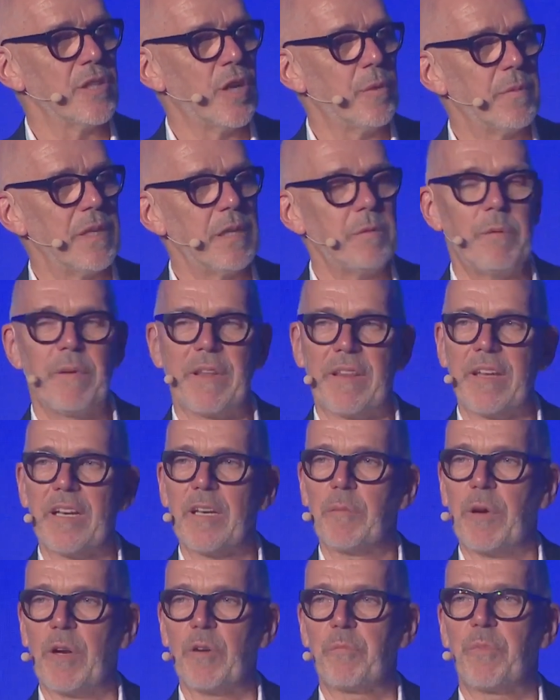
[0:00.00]
Normally when we
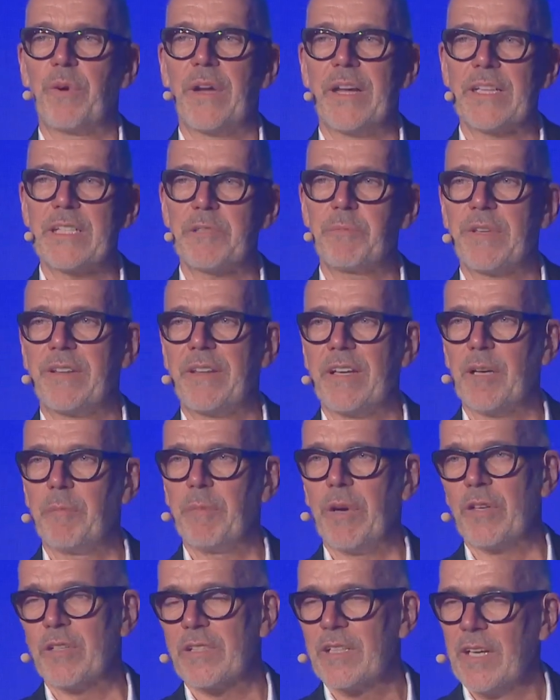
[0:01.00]
think about brands, we think
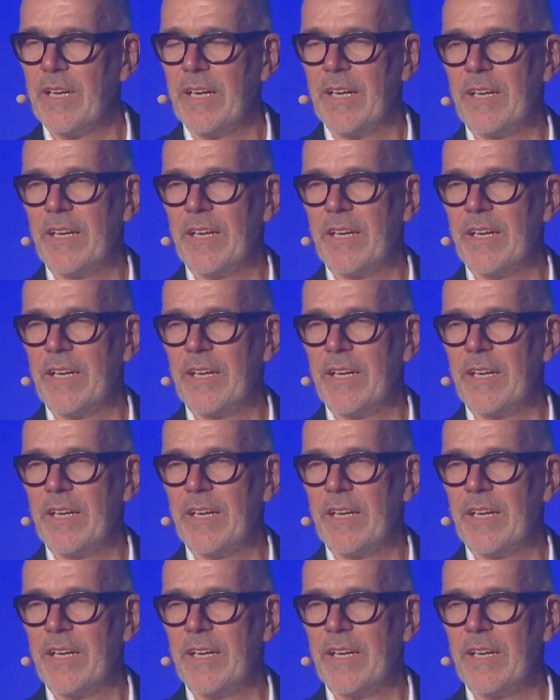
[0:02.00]
about